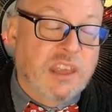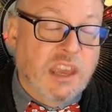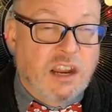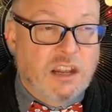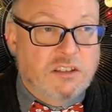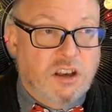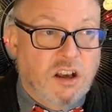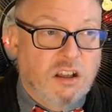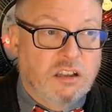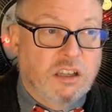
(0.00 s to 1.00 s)
And it's
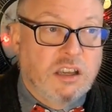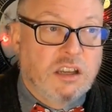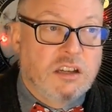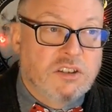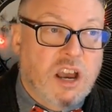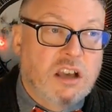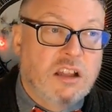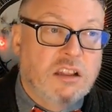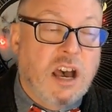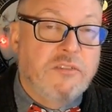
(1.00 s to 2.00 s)
called
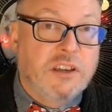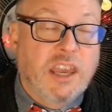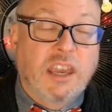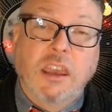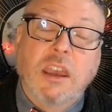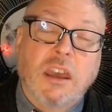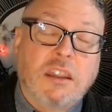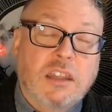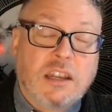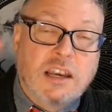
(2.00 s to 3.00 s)
chocolate lava cake.
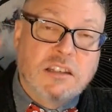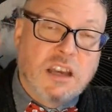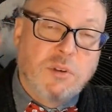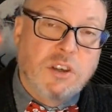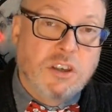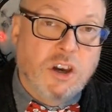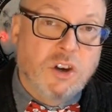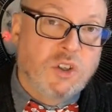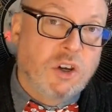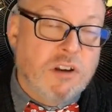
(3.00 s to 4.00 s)
And the next time you go
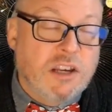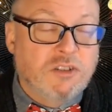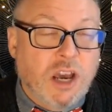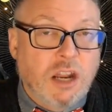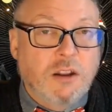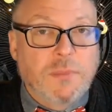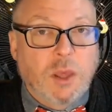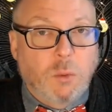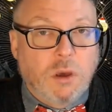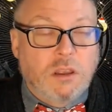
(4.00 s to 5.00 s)
to a restaurant
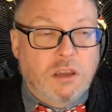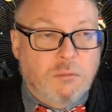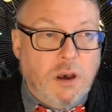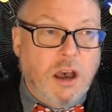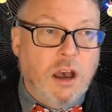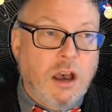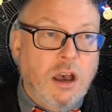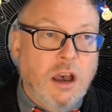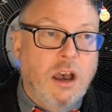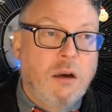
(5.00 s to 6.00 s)
with your
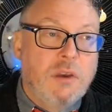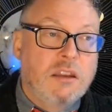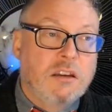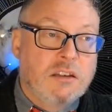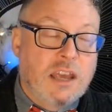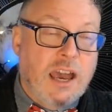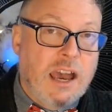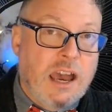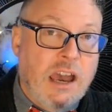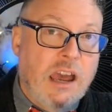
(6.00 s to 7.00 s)
mom and your
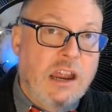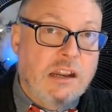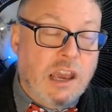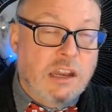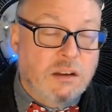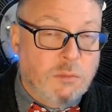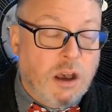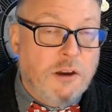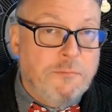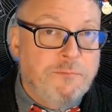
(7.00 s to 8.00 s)
dad and your
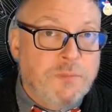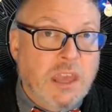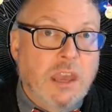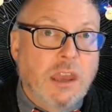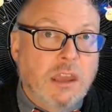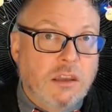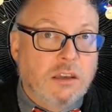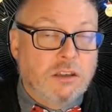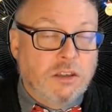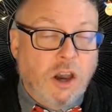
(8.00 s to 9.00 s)
mom, you
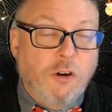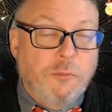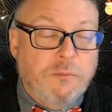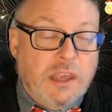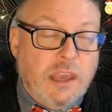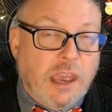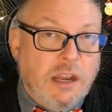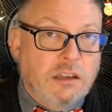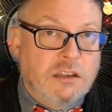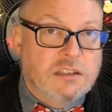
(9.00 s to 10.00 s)
can go
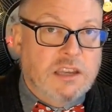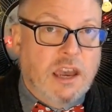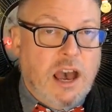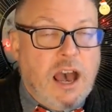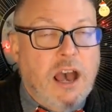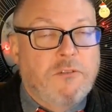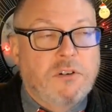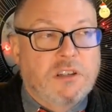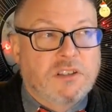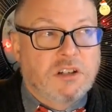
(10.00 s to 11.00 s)
and you can say, ah, for
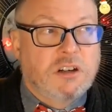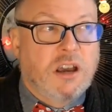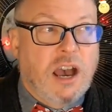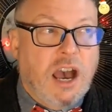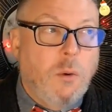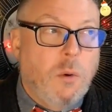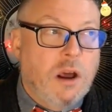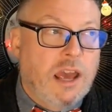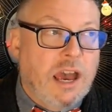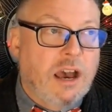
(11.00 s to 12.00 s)
dessert, I
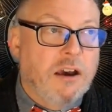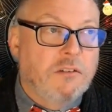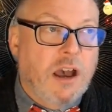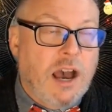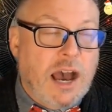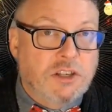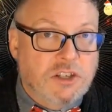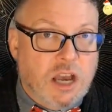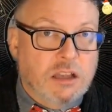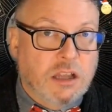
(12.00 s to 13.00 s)
want to have hot
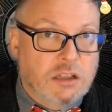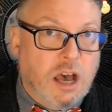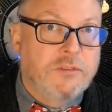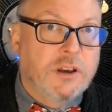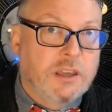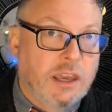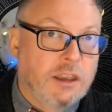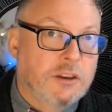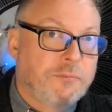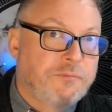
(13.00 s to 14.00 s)
chocolate lava cake.